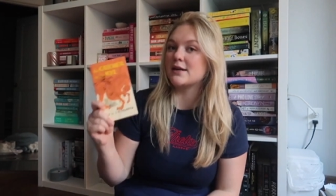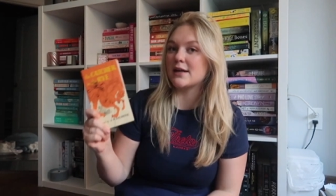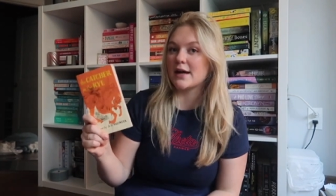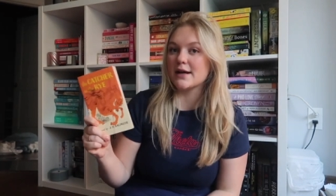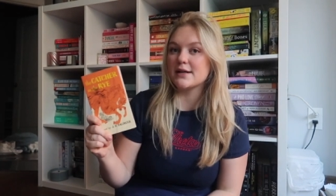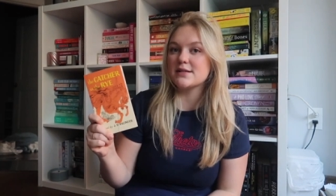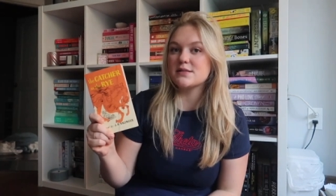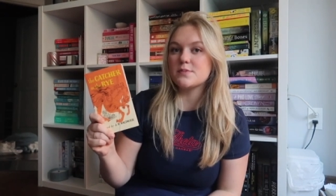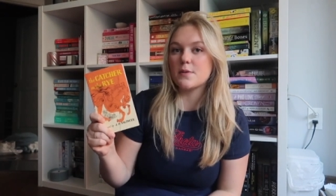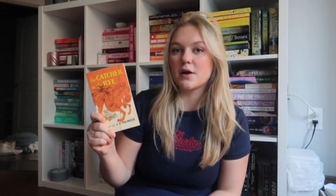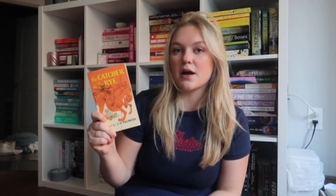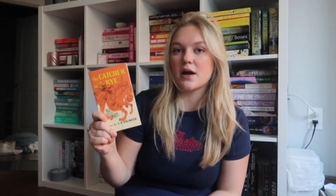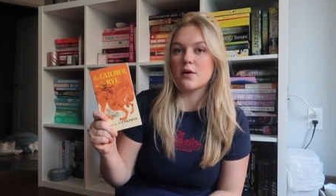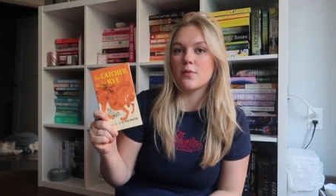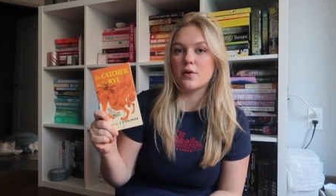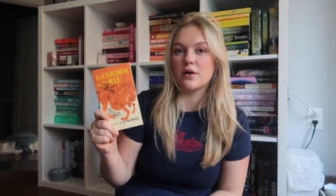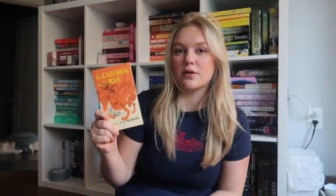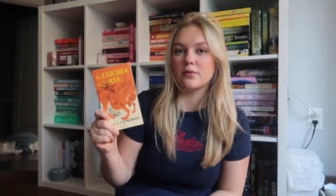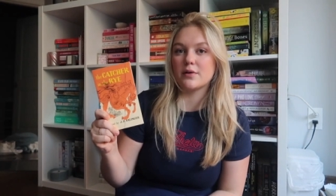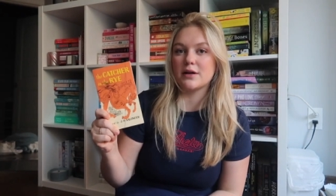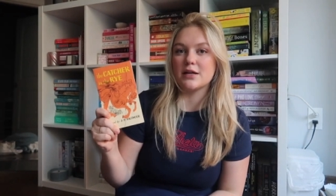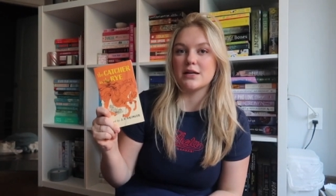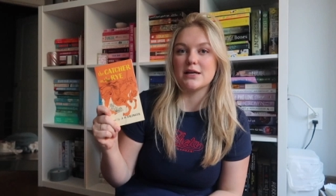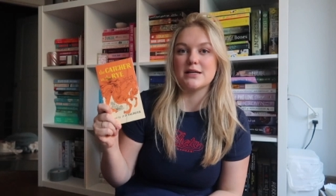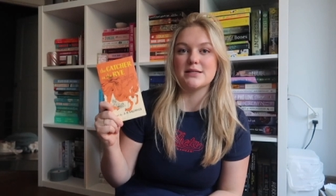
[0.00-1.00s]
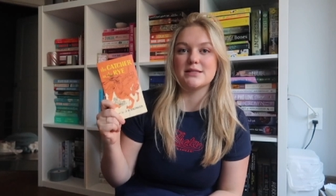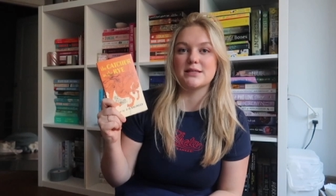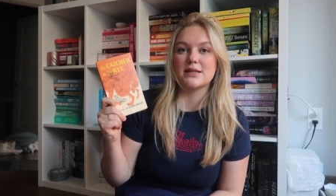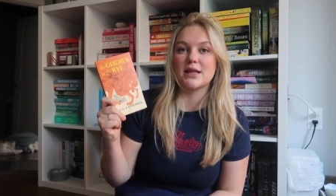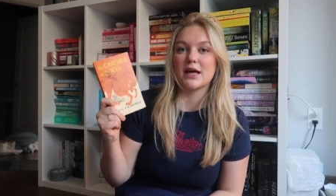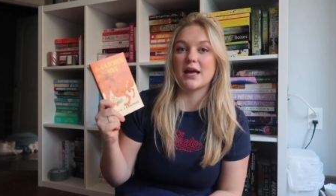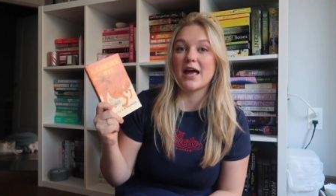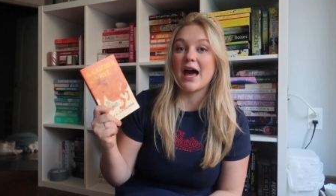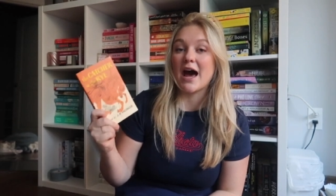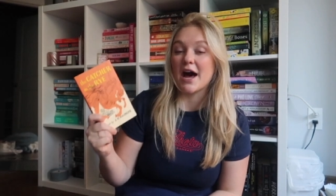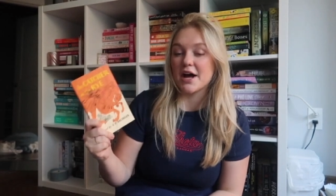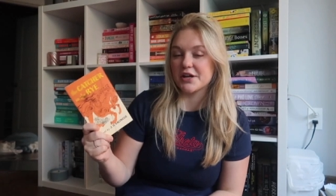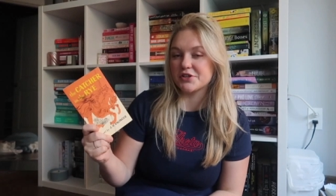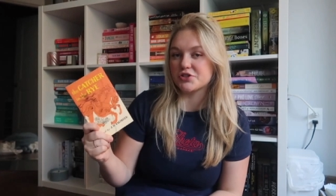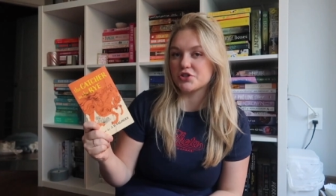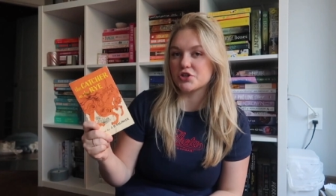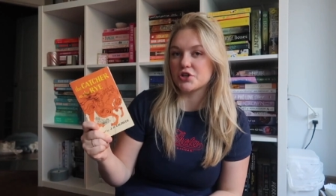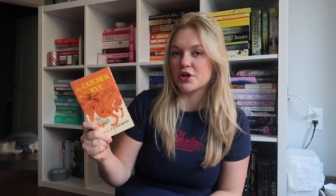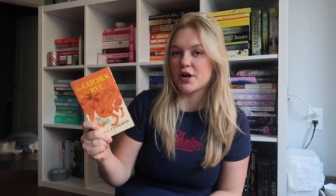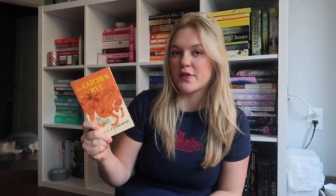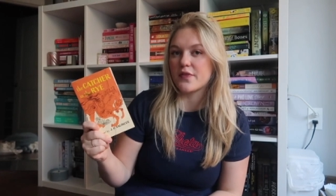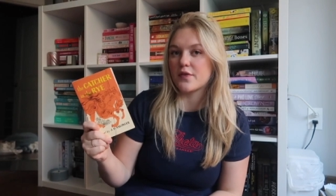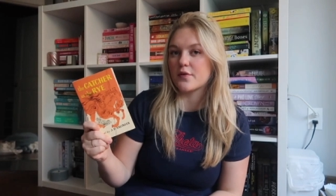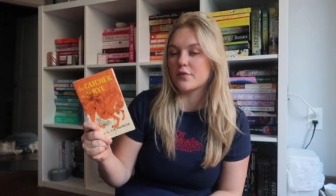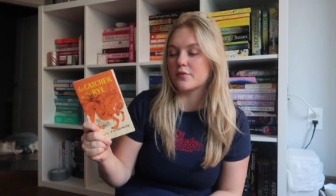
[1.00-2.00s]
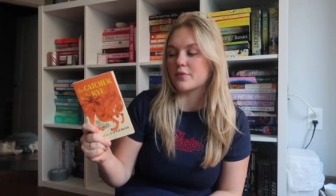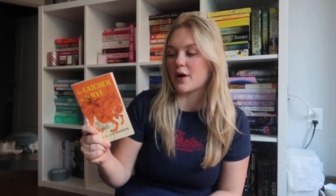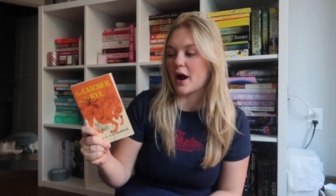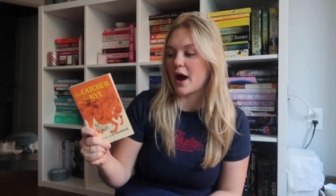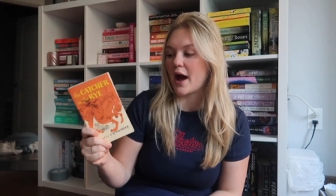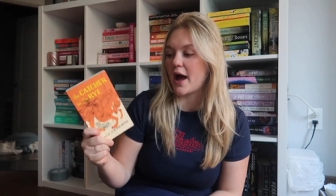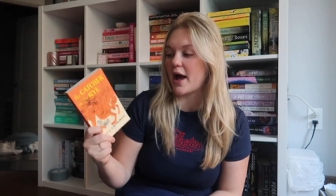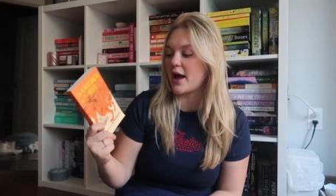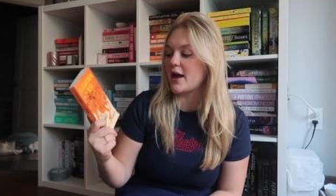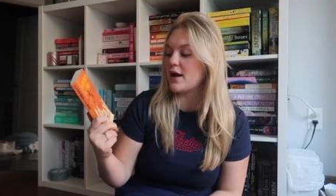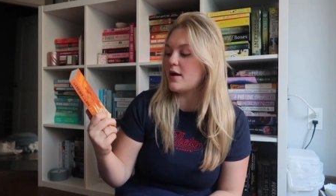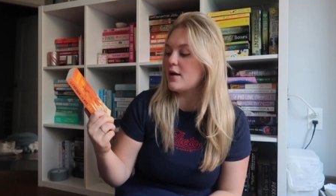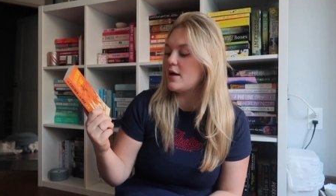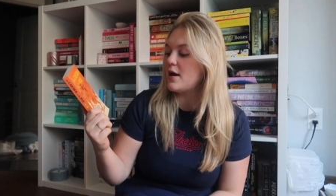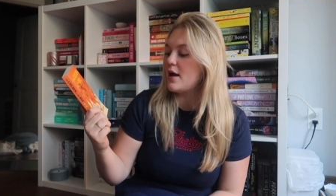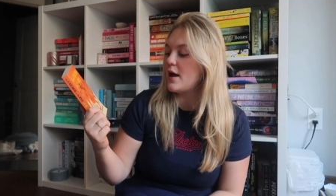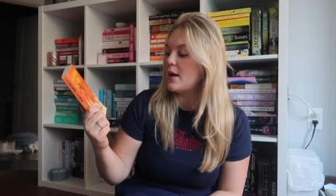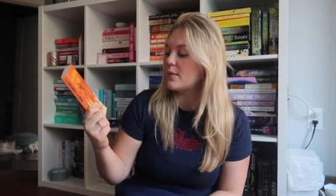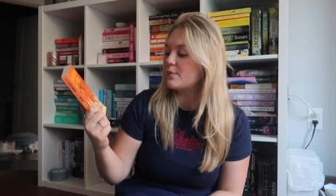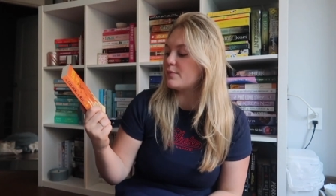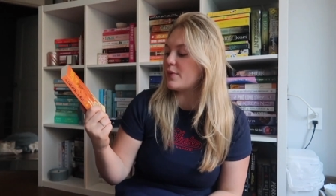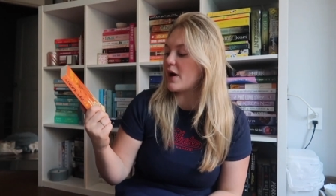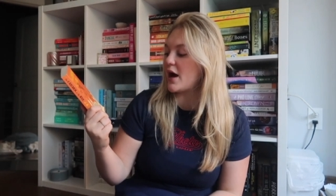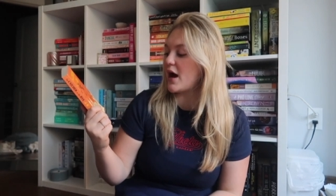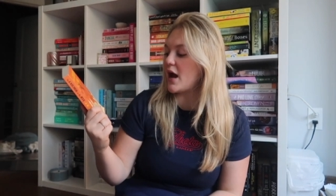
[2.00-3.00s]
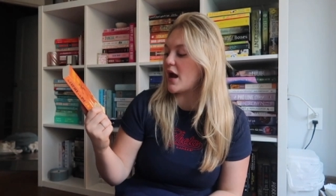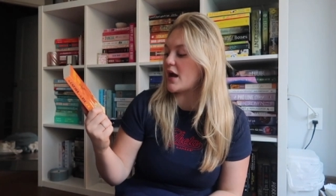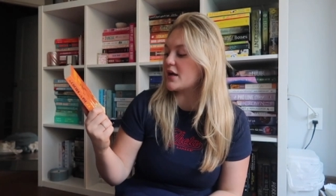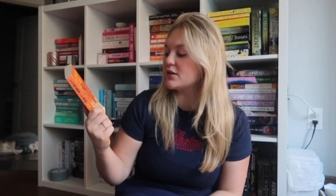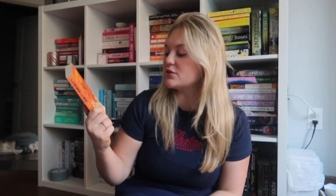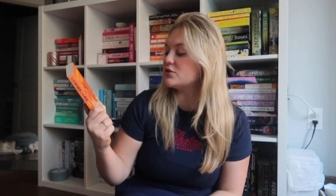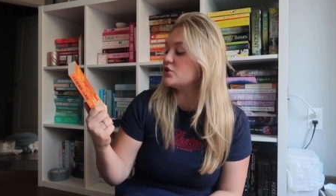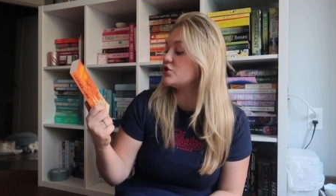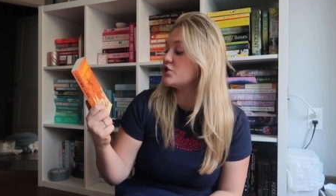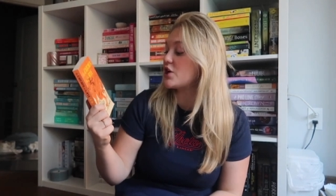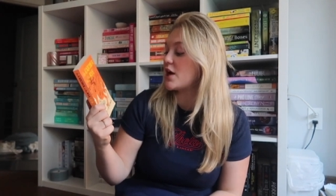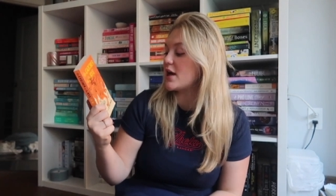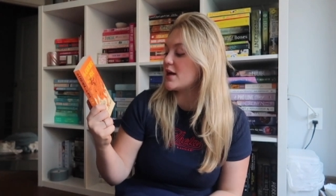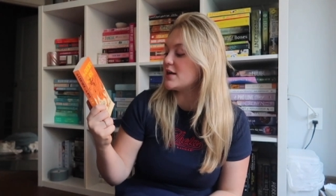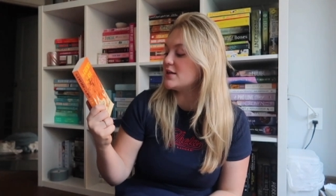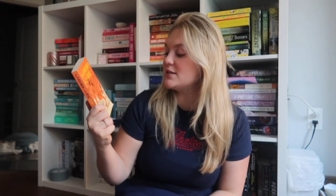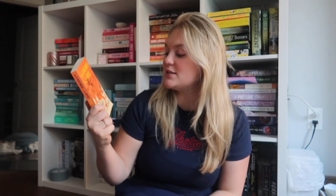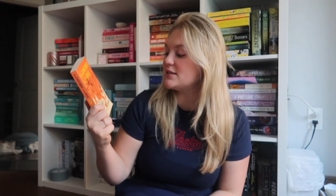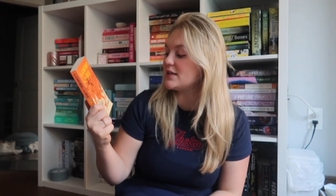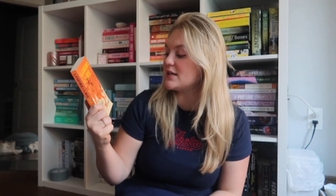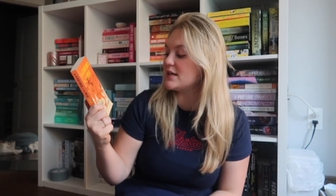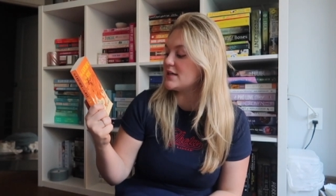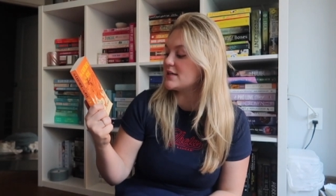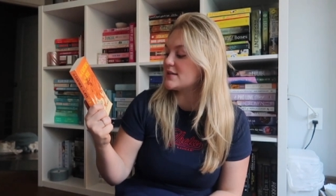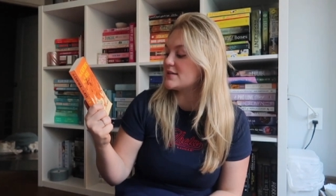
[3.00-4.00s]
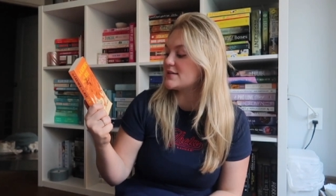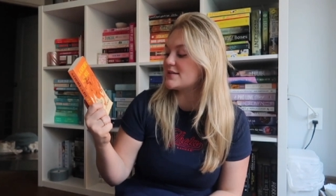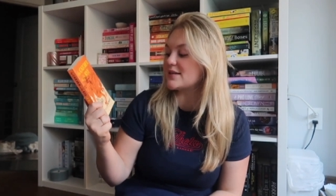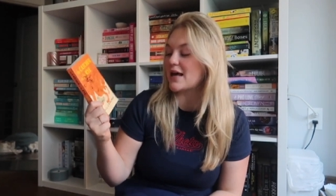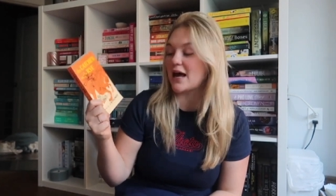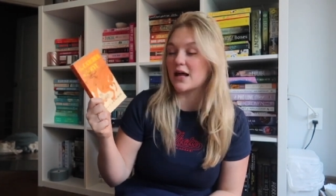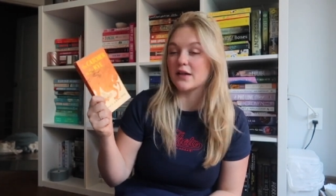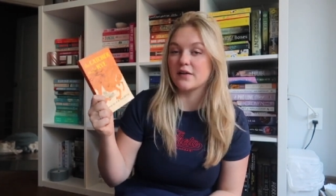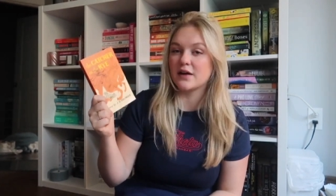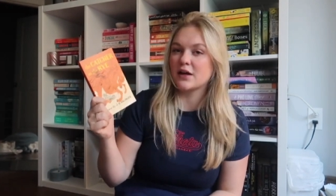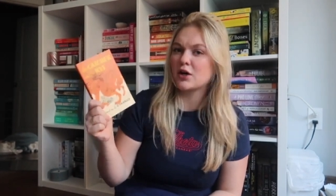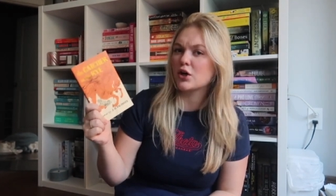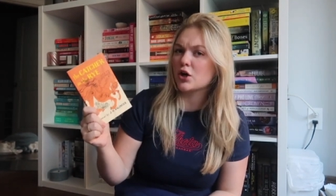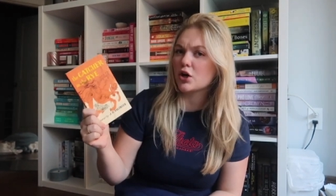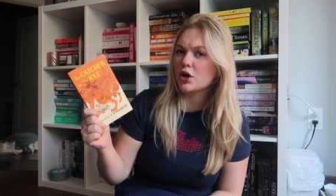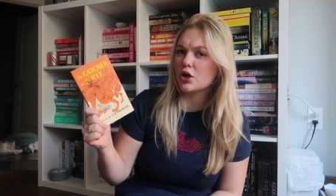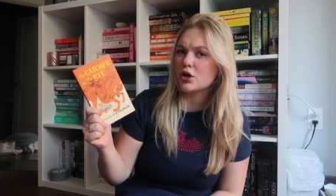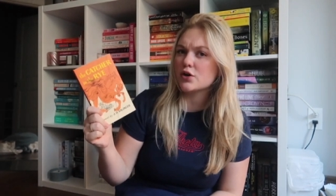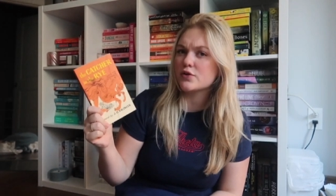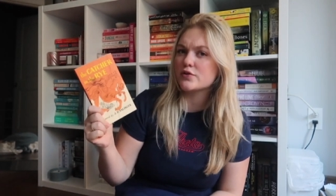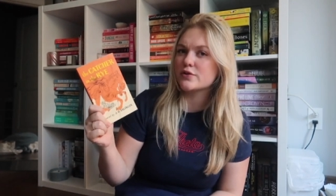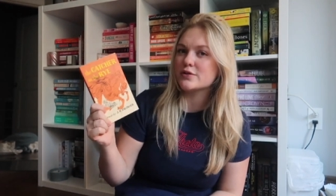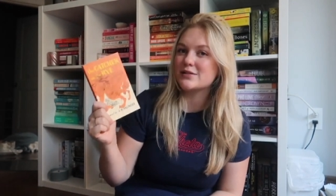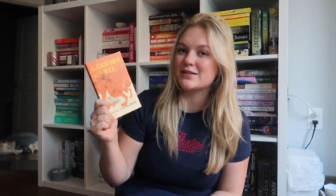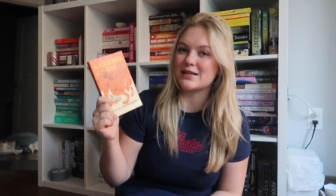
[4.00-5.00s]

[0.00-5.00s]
The next book I want to read is The Catcher in the Rye by J.D. Salinger?